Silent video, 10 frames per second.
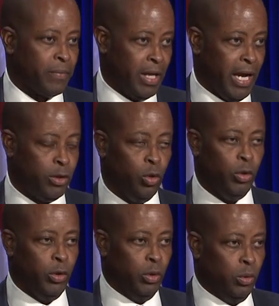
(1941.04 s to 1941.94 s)
I told
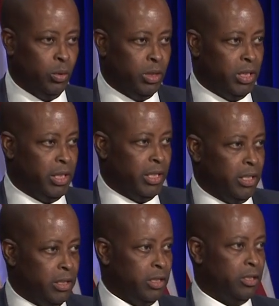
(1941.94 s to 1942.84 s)
you earlier
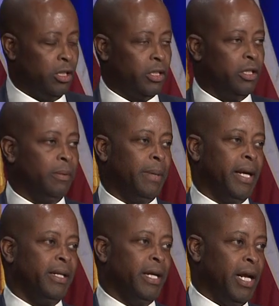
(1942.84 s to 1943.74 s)
in a jocular
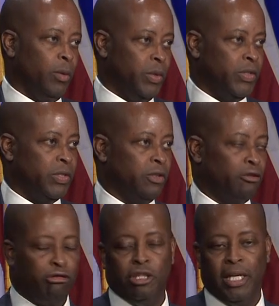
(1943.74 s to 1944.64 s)
manner that I was in
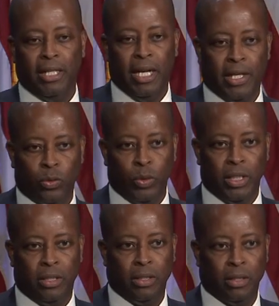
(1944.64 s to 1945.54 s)
Trinidad last week
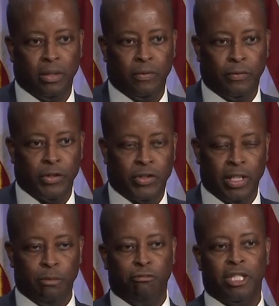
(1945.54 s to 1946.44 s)
for a
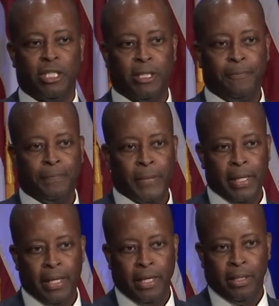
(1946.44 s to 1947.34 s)
celebration.
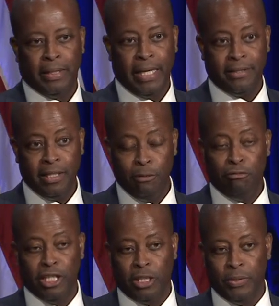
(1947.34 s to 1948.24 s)
That
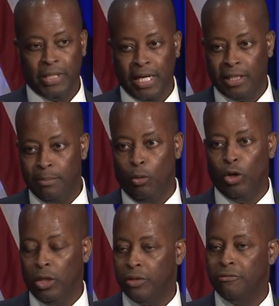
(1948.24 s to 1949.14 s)
celebration was actually born
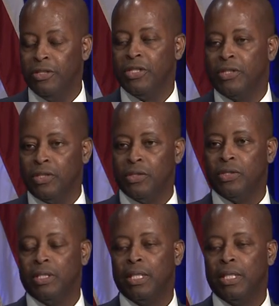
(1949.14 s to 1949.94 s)
out of resistance.